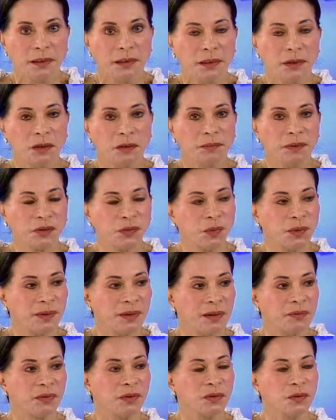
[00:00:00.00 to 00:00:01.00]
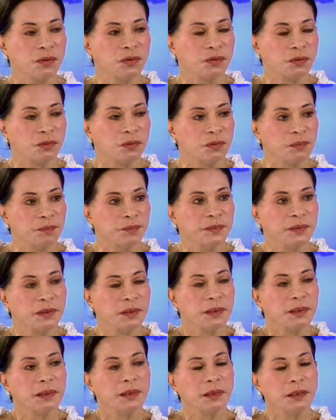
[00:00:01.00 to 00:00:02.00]
you know, but we're never going to
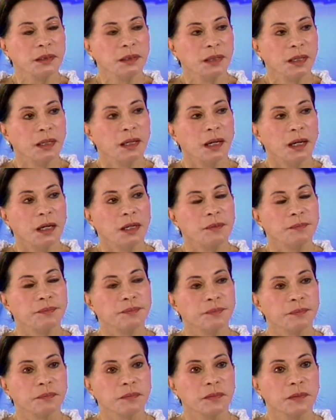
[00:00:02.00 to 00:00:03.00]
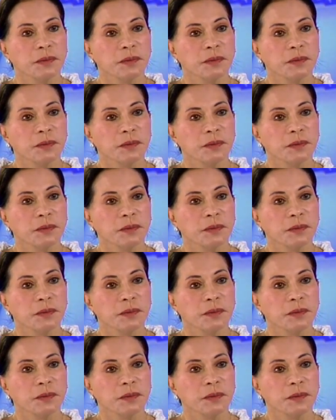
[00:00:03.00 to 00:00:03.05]
Um,